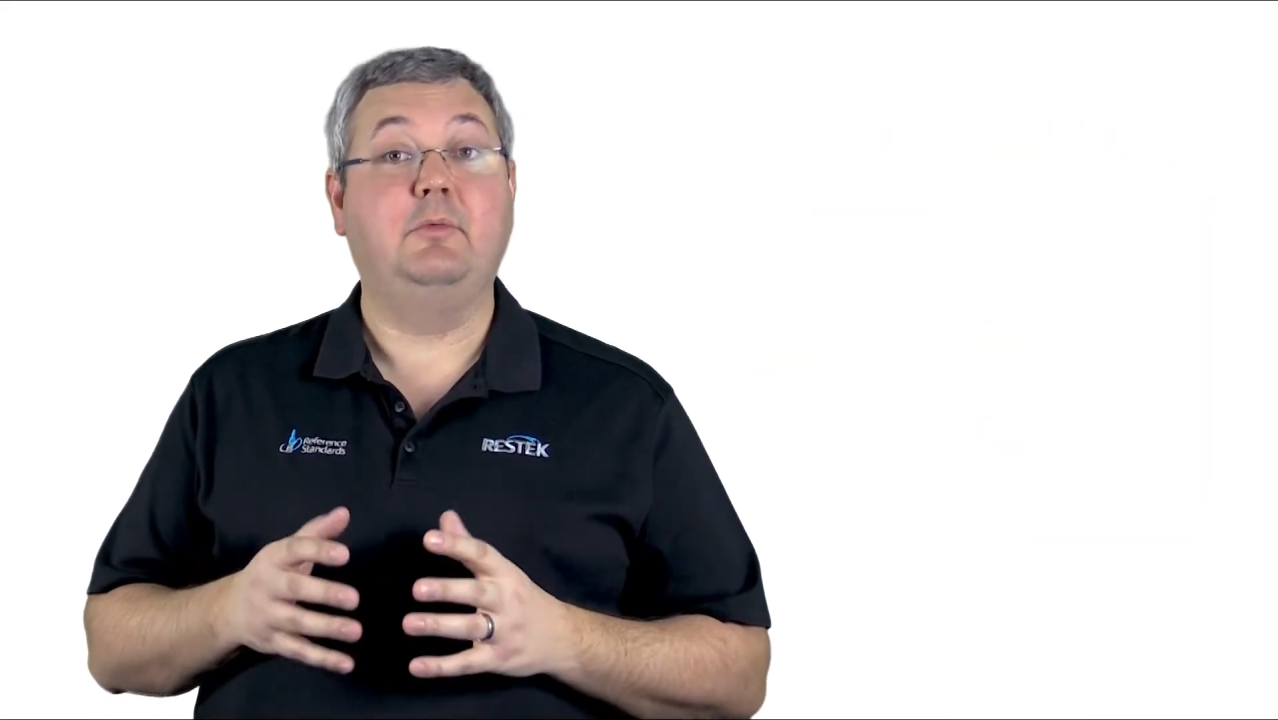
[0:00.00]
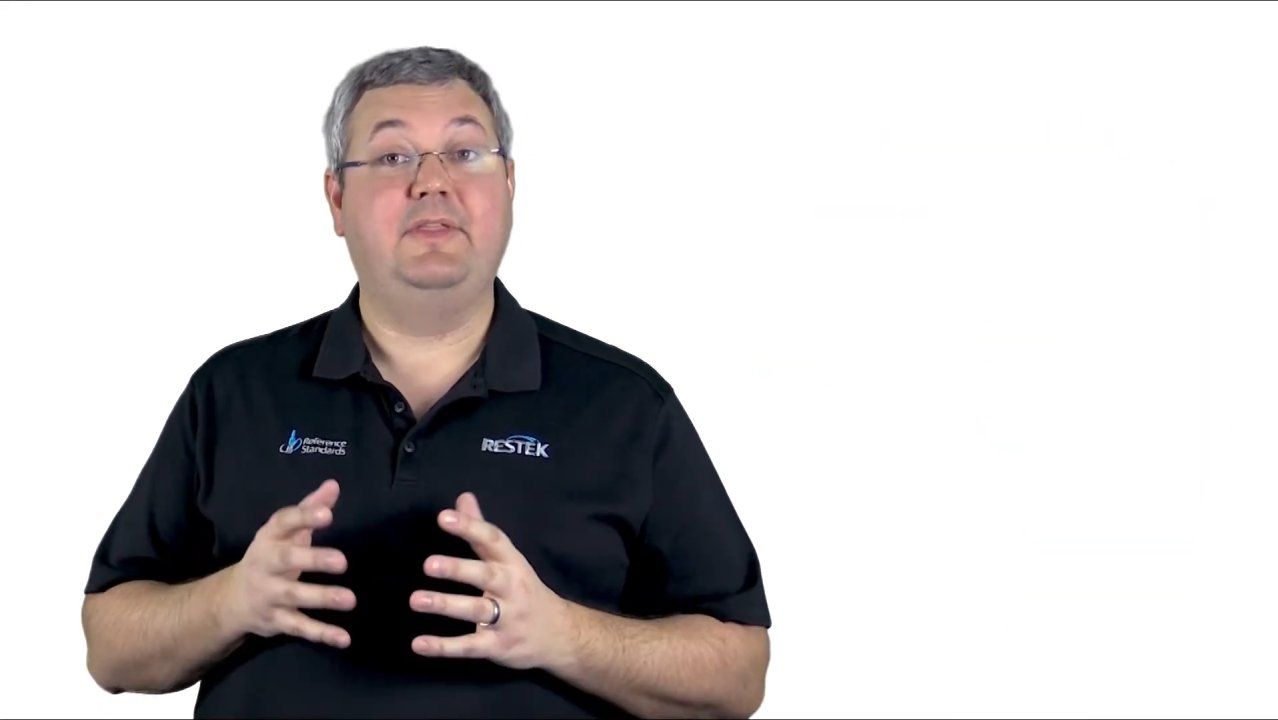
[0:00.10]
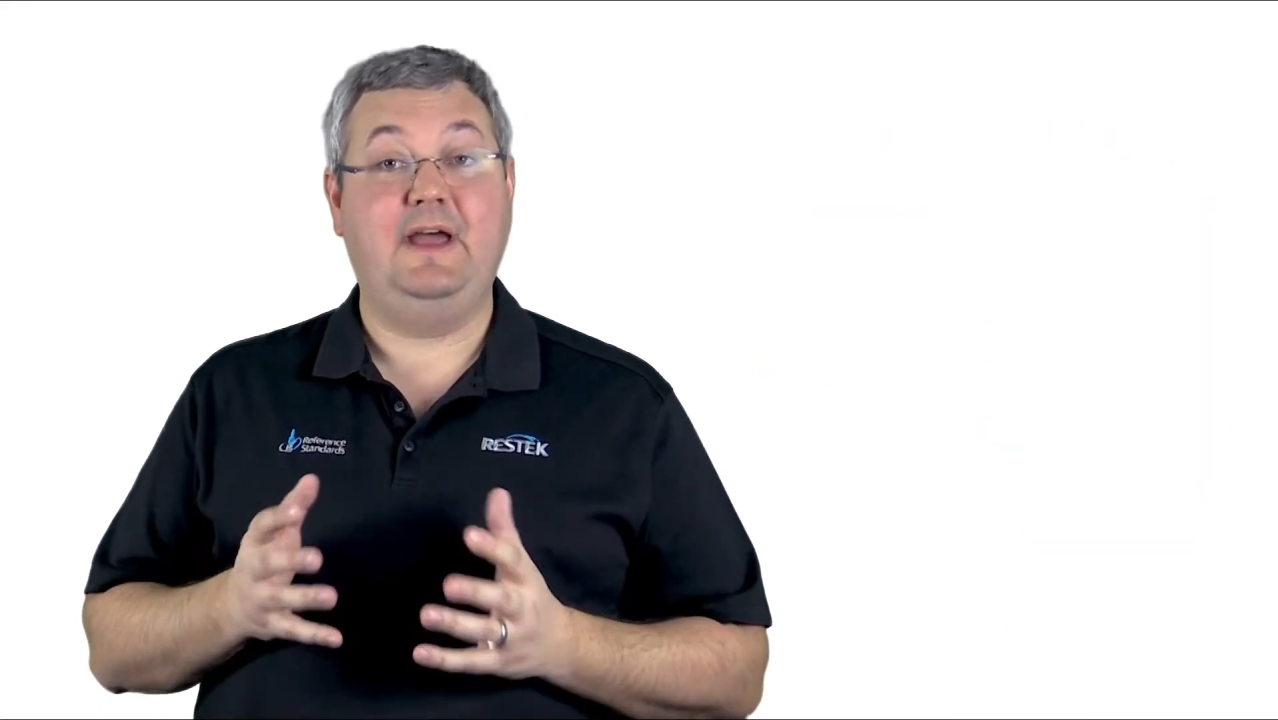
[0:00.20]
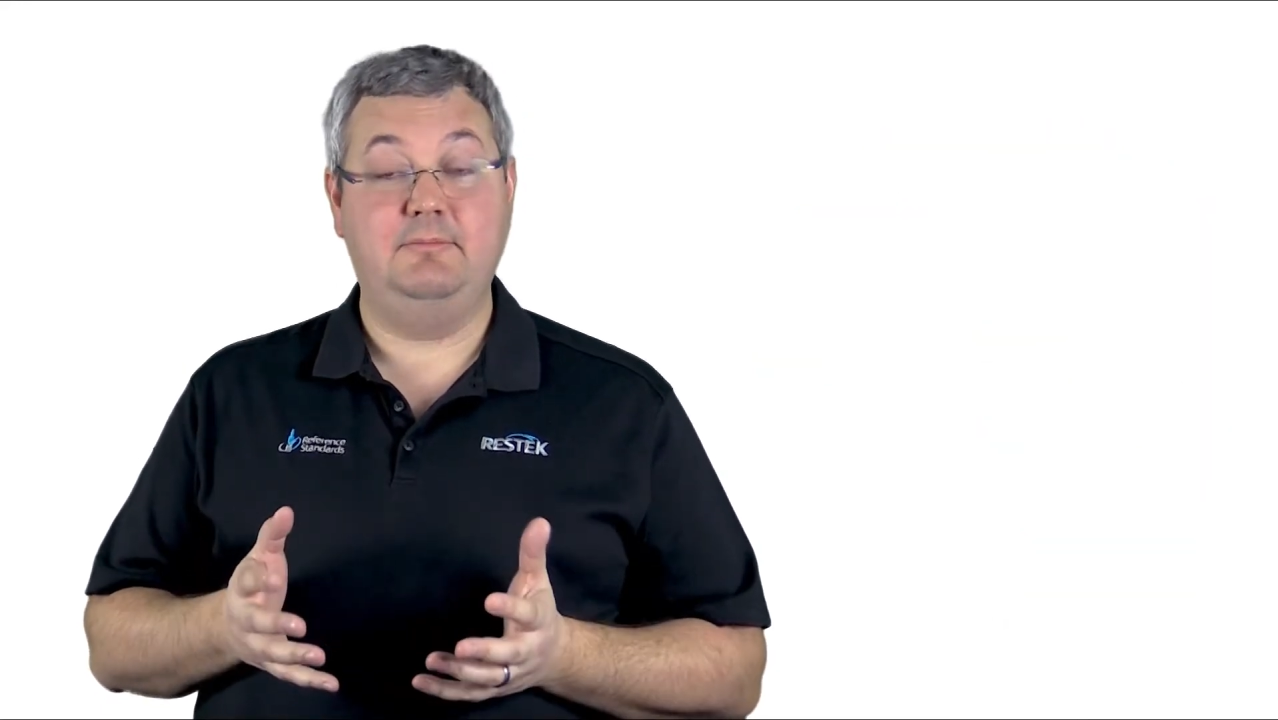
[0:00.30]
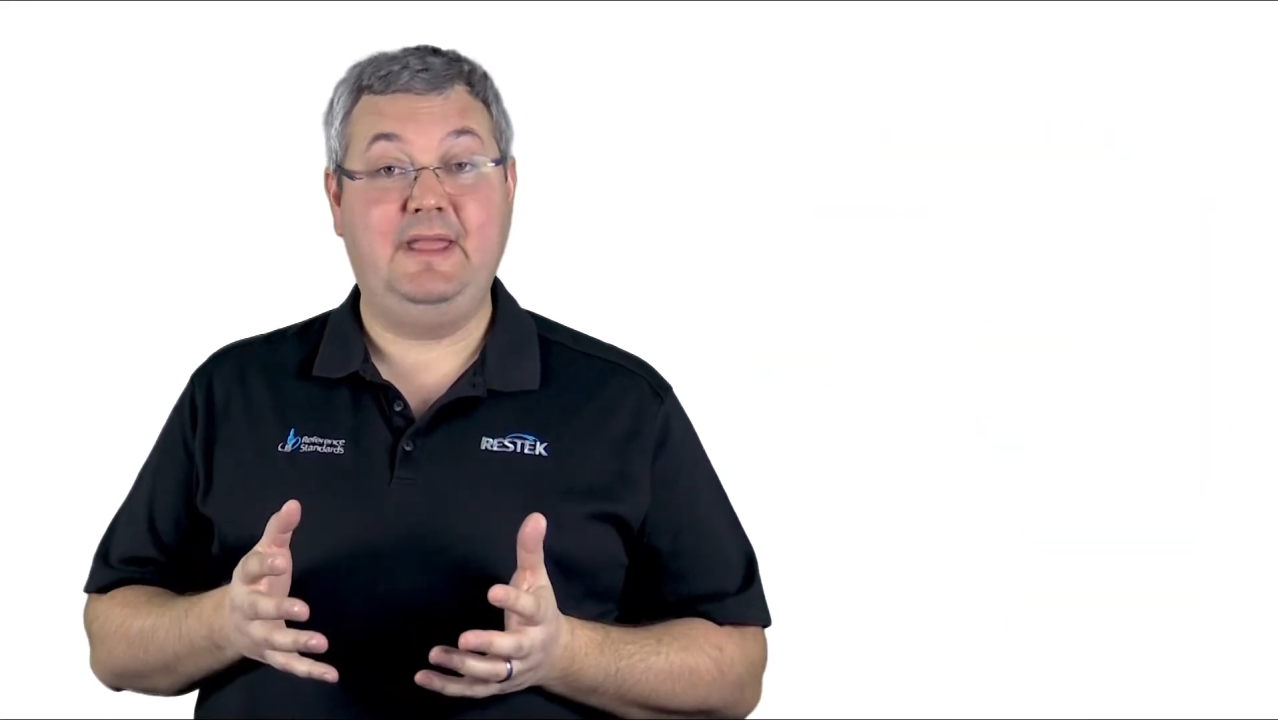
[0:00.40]

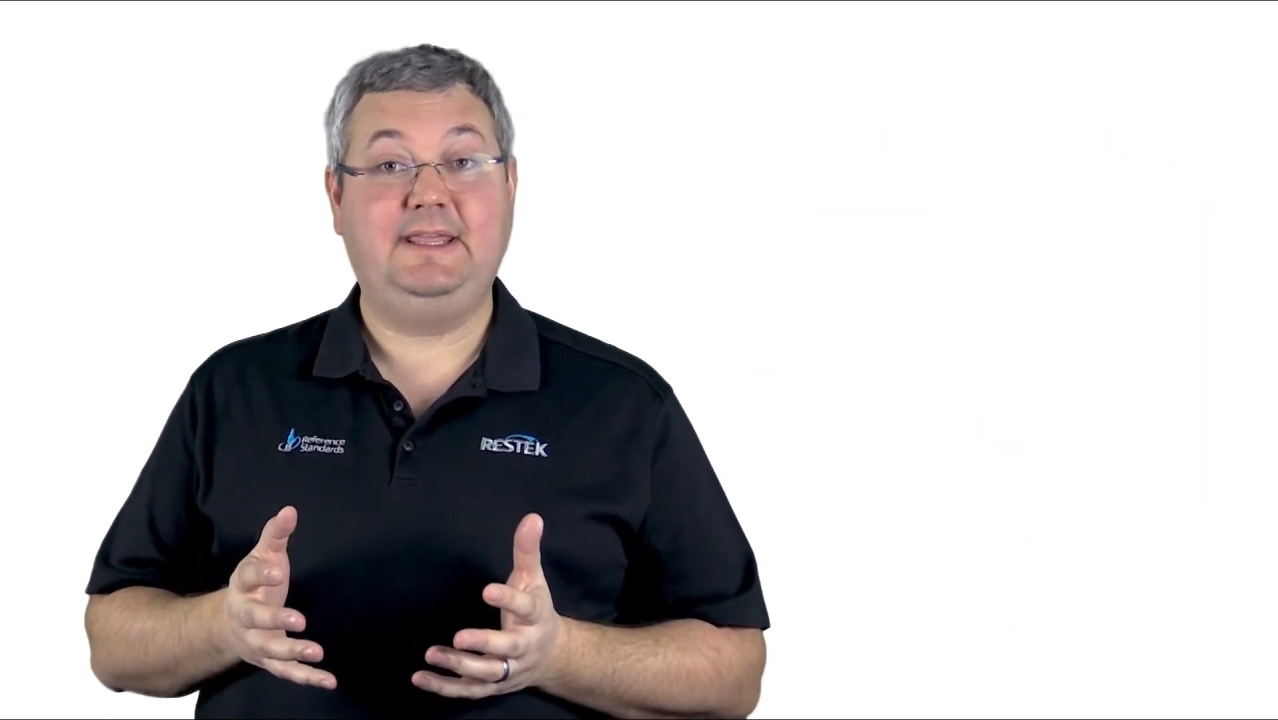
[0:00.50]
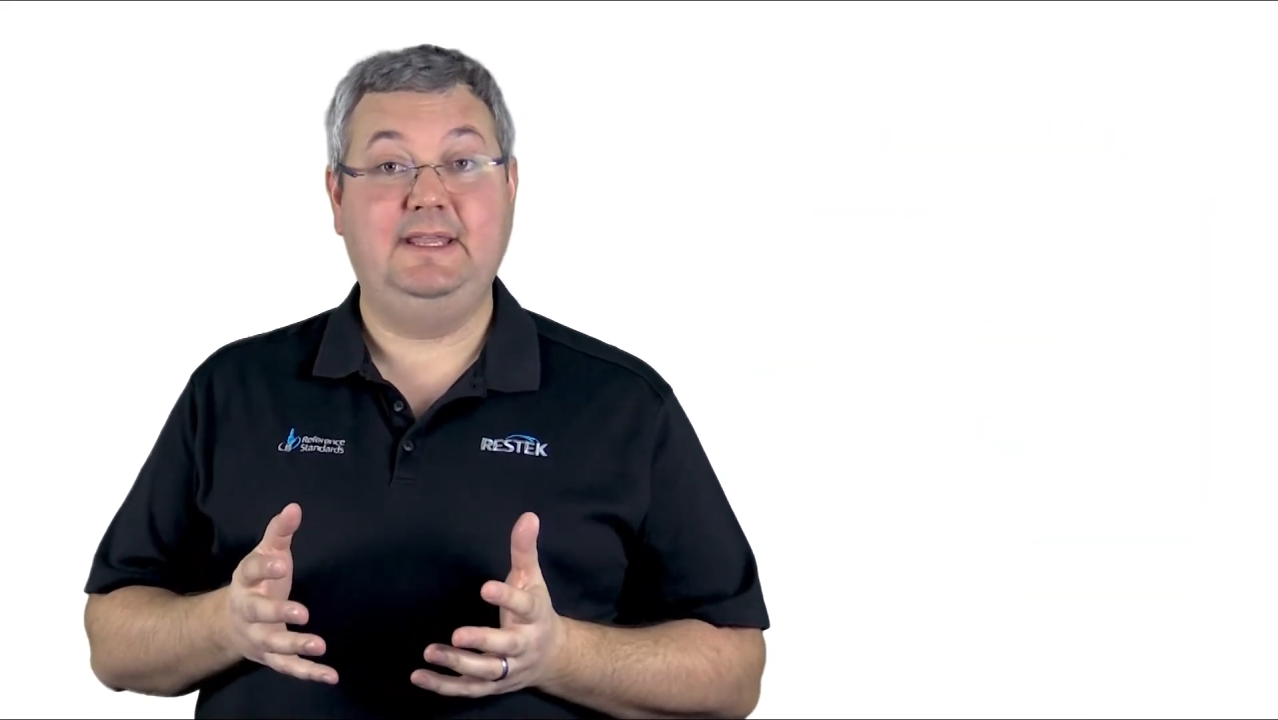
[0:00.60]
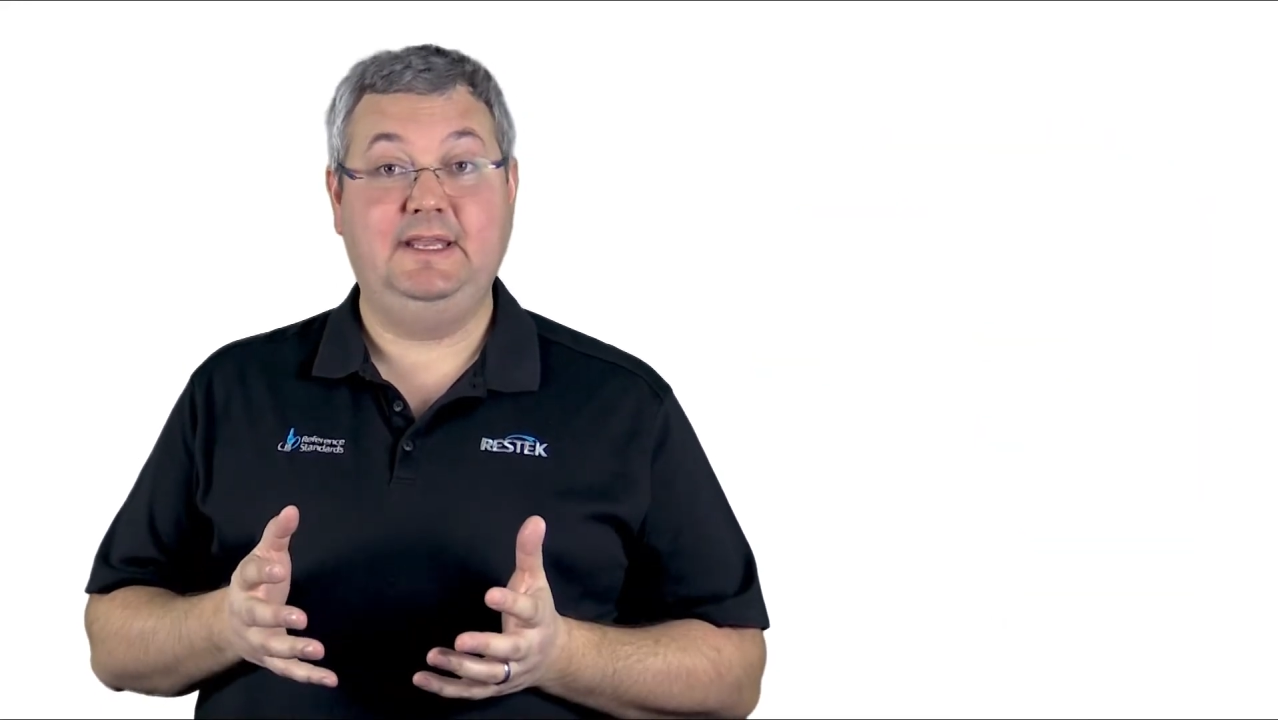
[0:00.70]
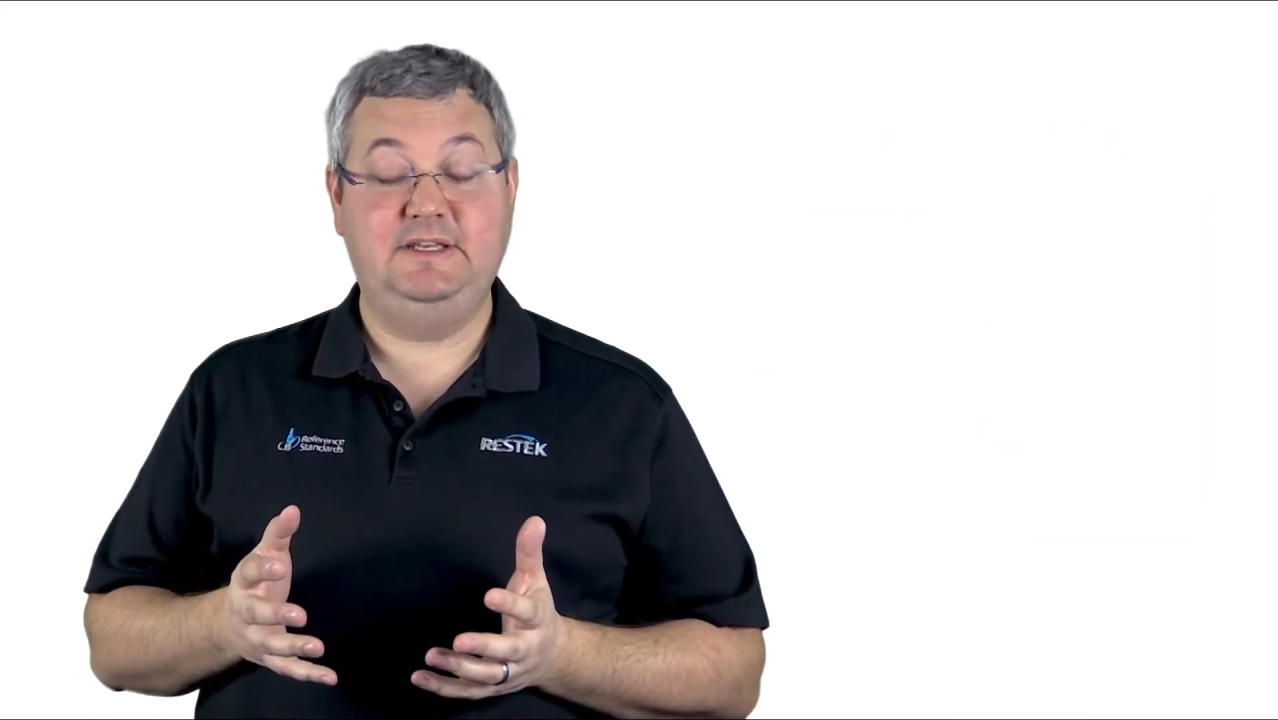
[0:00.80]
without making